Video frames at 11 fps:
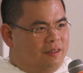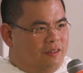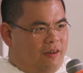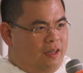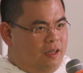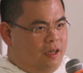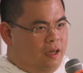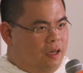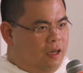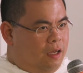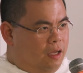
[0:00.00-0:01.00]
right?
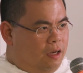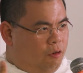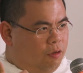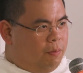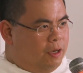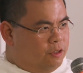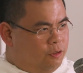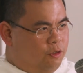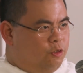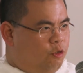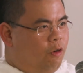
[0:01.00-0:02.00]
It all depends on the
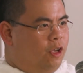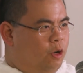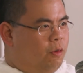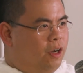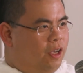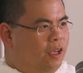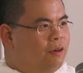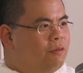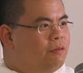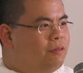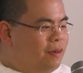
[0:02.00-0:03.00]
story you want to give.
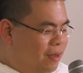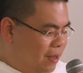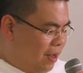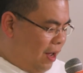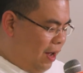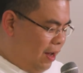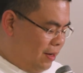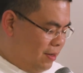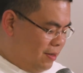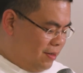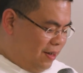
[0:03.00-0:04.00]

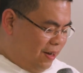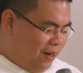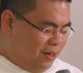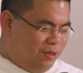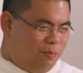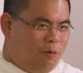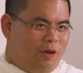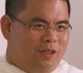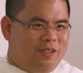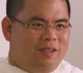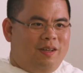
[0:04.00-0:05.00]
And that's the
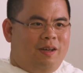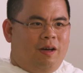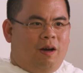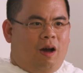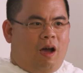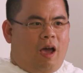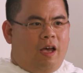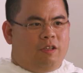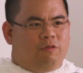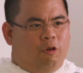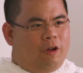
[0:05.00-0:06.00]
point.
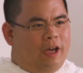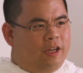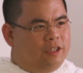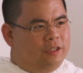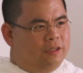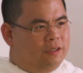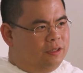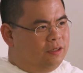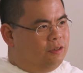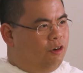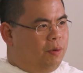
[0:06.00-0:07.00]
As photo
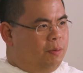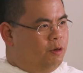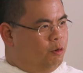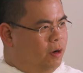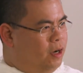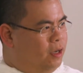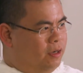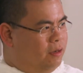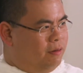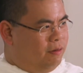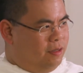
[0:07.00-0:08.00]
editors or people who work
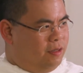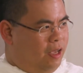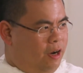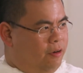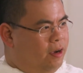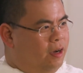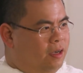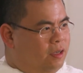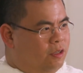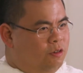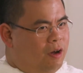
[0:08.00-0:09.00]
in this area,
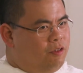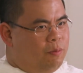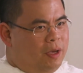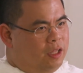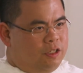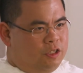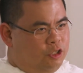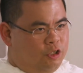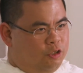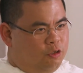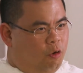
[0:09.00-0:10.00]
you have to make these
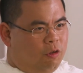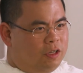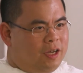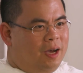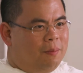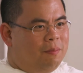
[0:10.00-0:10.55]
decisions all the time.